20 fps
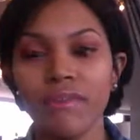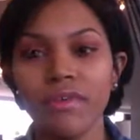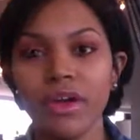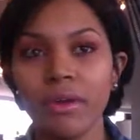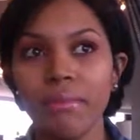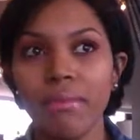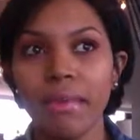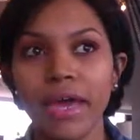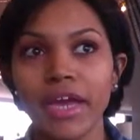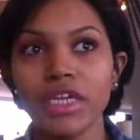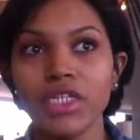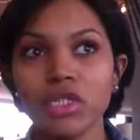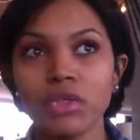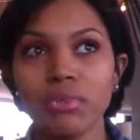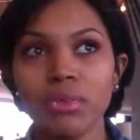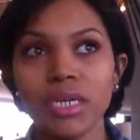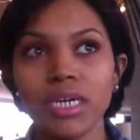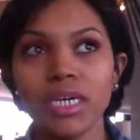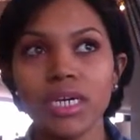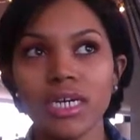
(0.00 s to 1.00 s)
very major,
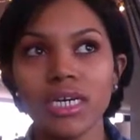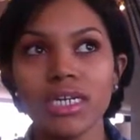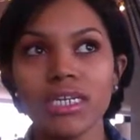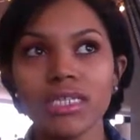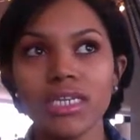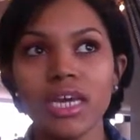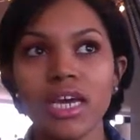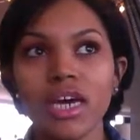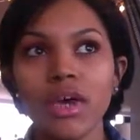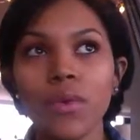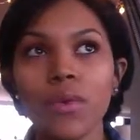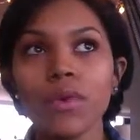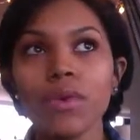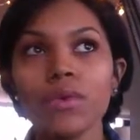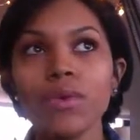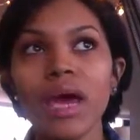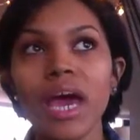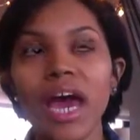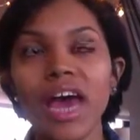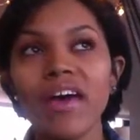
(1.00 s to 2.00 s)
because when
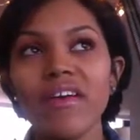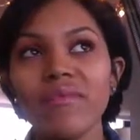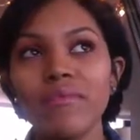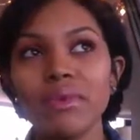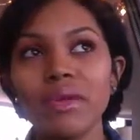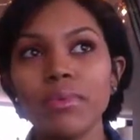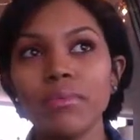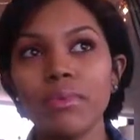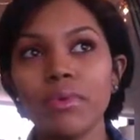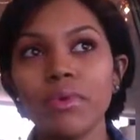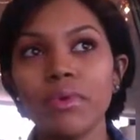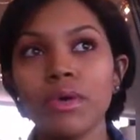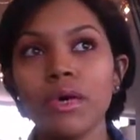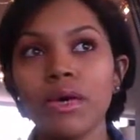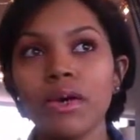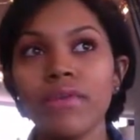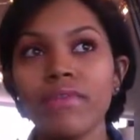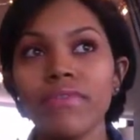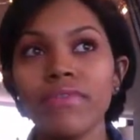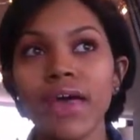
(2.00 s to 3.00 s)
you have people
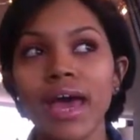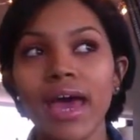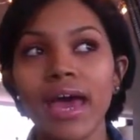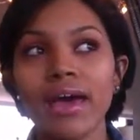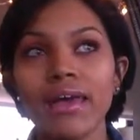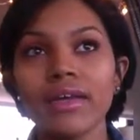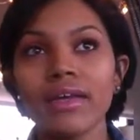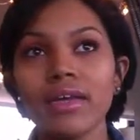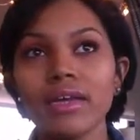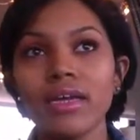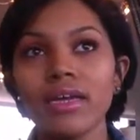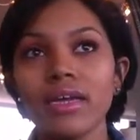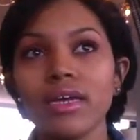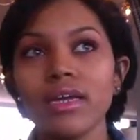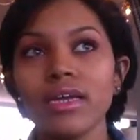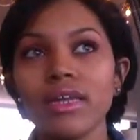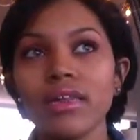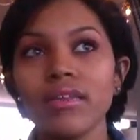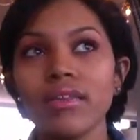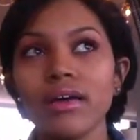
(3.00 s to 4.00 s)
of that
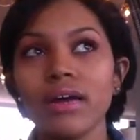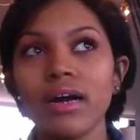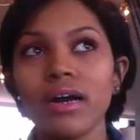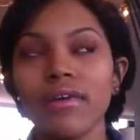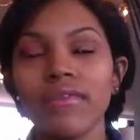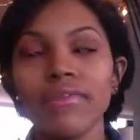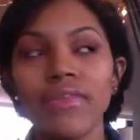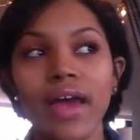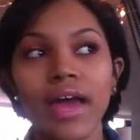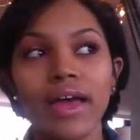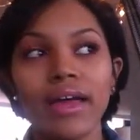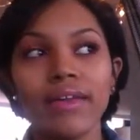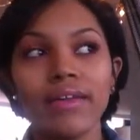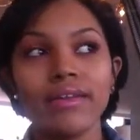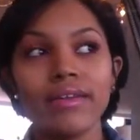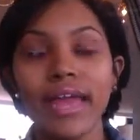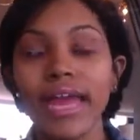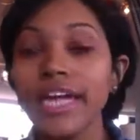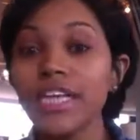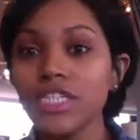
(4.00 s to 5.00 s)

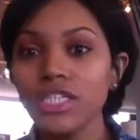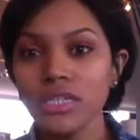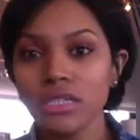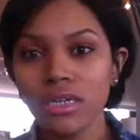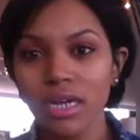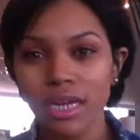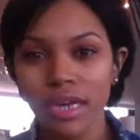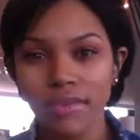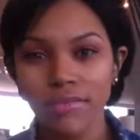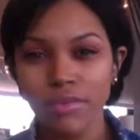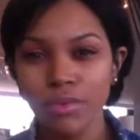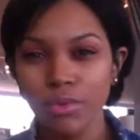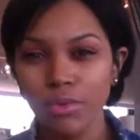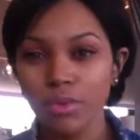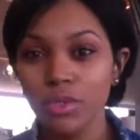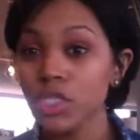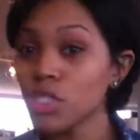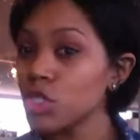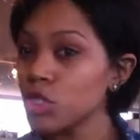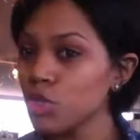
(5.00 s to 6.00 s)
nature, like if you
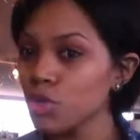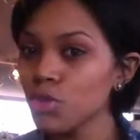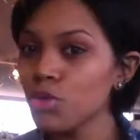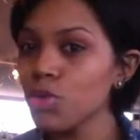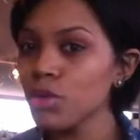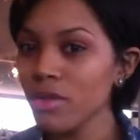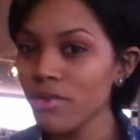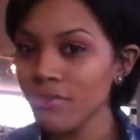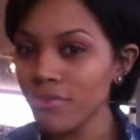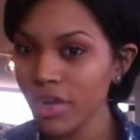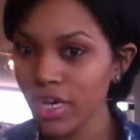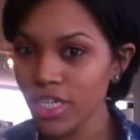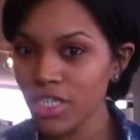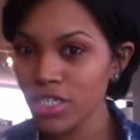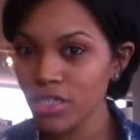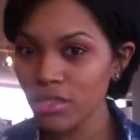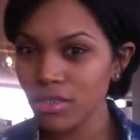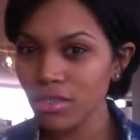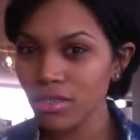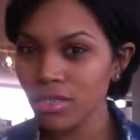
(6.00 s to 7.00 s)
just Google the
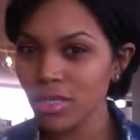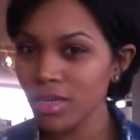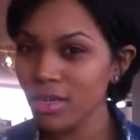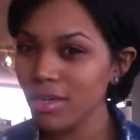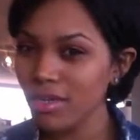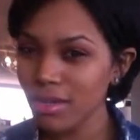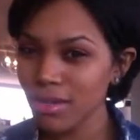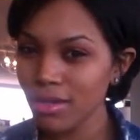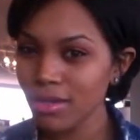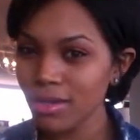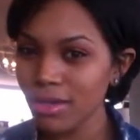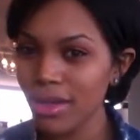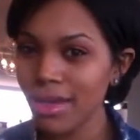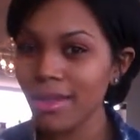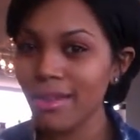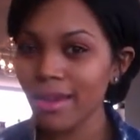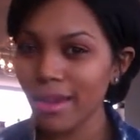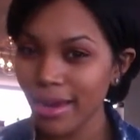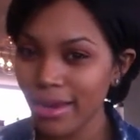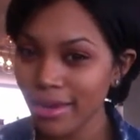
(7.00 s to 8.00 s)
Frasers in
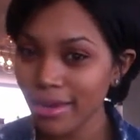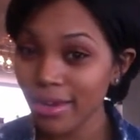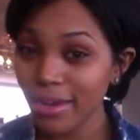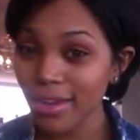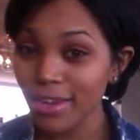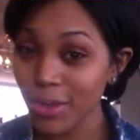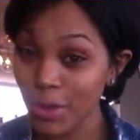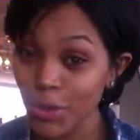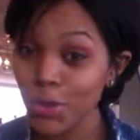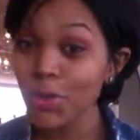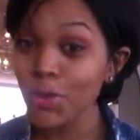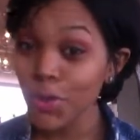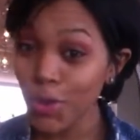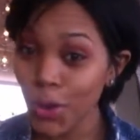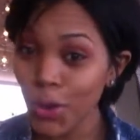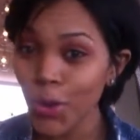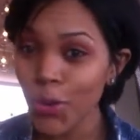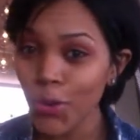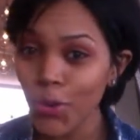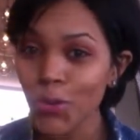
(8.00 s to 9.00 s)
Atlanta, you'll
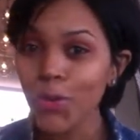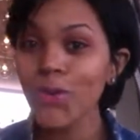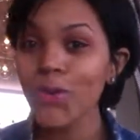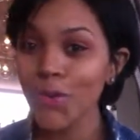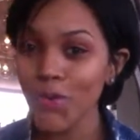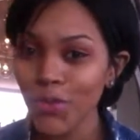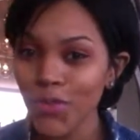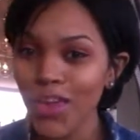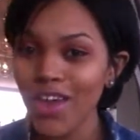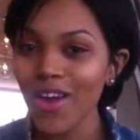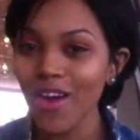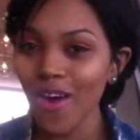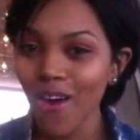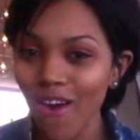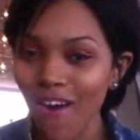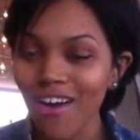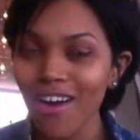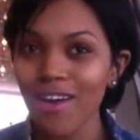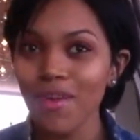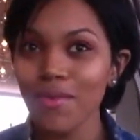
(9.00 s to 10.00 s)
know who they
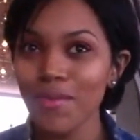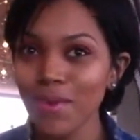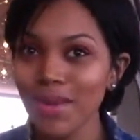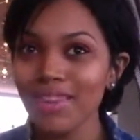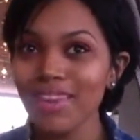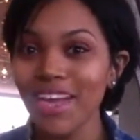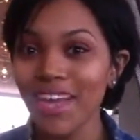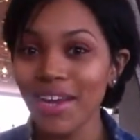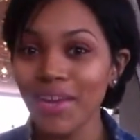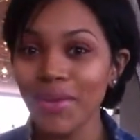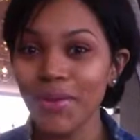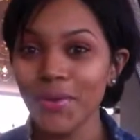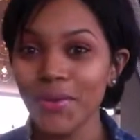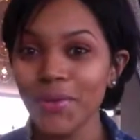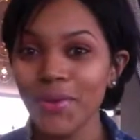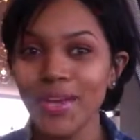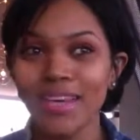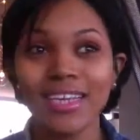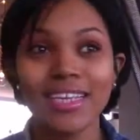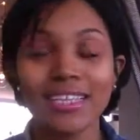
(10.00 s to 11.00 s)
are and what they do.
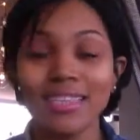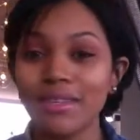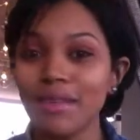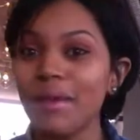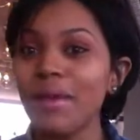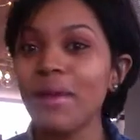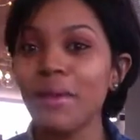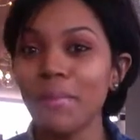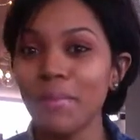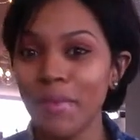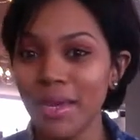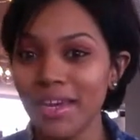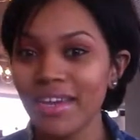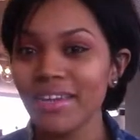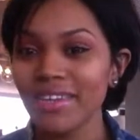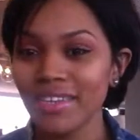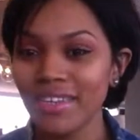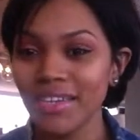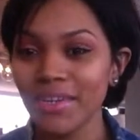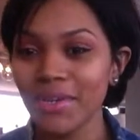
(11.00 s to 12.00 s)
Like, it's a
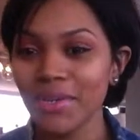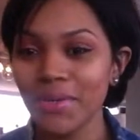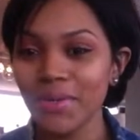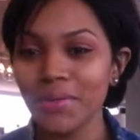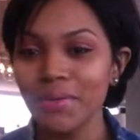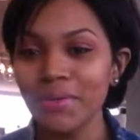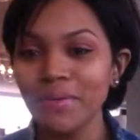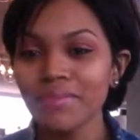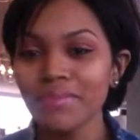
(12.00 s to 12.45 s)
big deal.